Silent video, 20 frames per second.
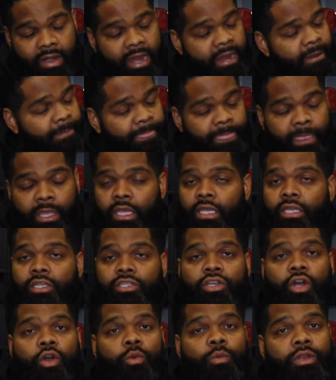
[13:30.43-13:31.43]
right?
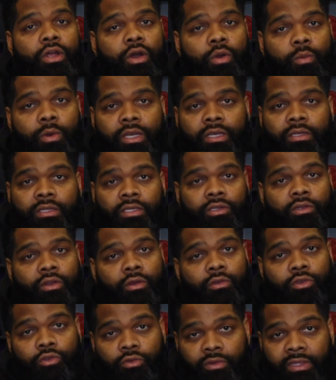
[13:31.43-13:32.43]
So we don't want you
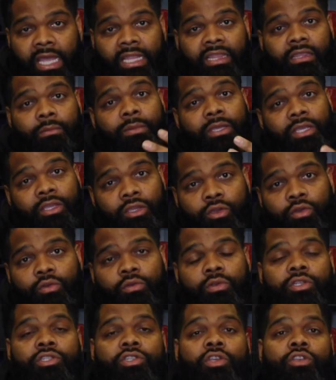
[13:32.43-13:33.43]
know that to be
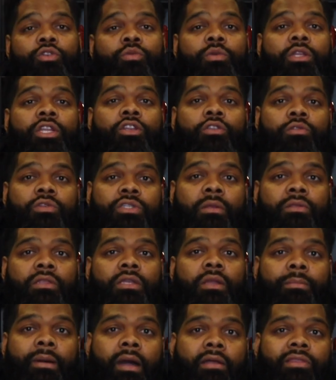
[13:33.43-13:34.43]
you. So you need to do
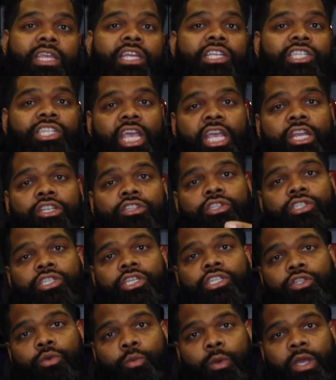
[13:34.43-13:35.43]
something about that. Change your
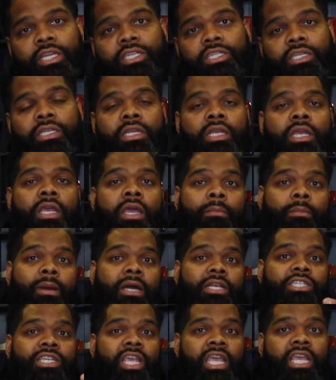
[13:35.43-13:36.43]
situation
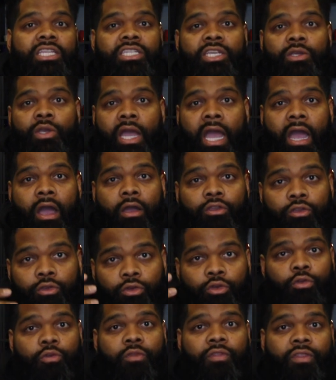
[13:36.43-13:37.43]
by changing how
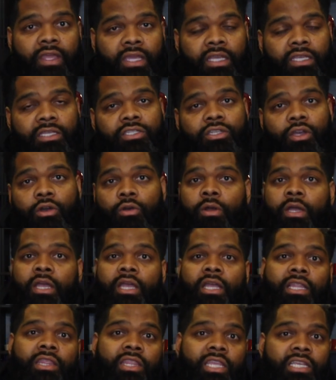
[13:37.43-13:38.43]
you do things. So
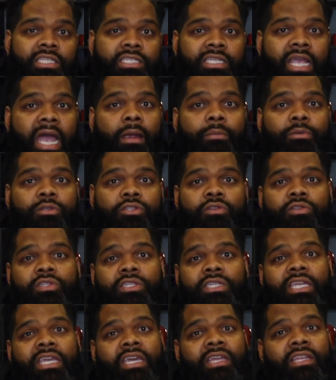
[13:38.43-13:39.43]
this is an
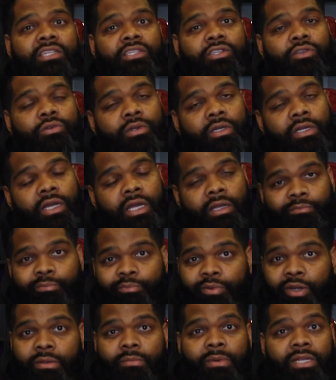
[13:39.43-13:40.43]
opportunity to get into a
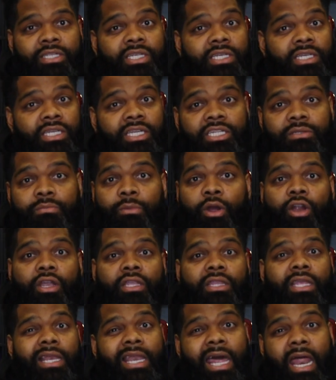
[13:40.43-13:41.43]
pretty much a niche
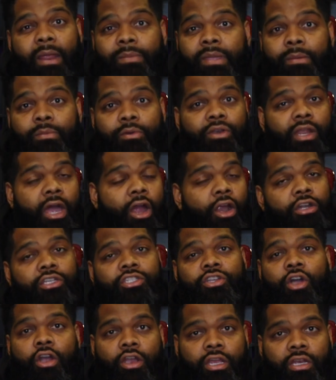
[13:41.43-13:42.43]
market that a lot of people
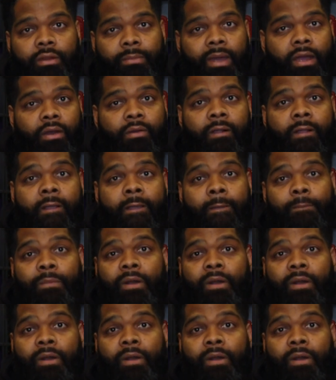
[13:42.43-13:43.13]
aren't talking about,